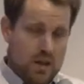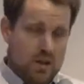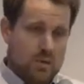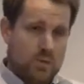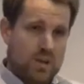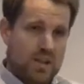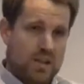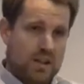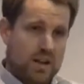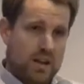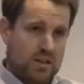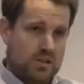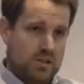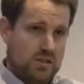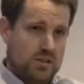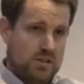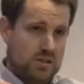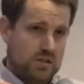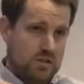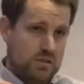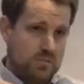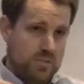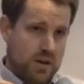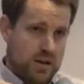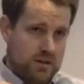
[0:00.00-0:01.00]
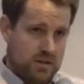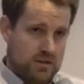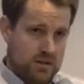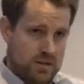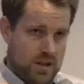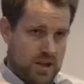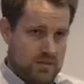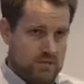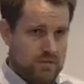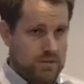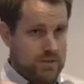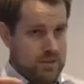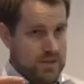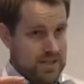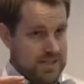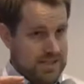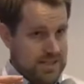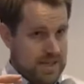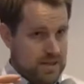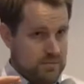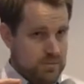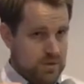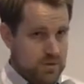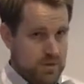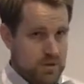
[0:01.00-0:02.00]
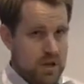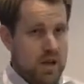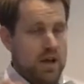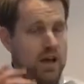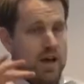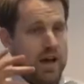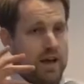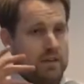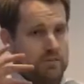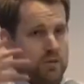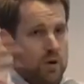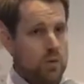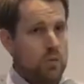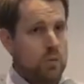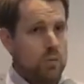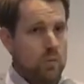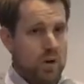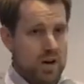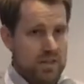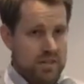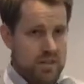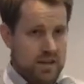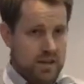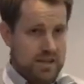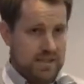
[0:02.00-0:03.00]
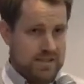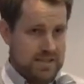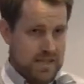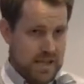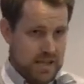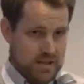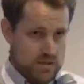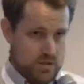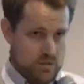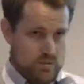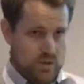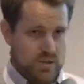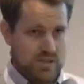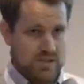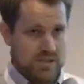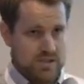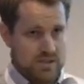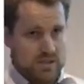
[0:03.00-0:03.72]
we can actually do better than, for example, have one container which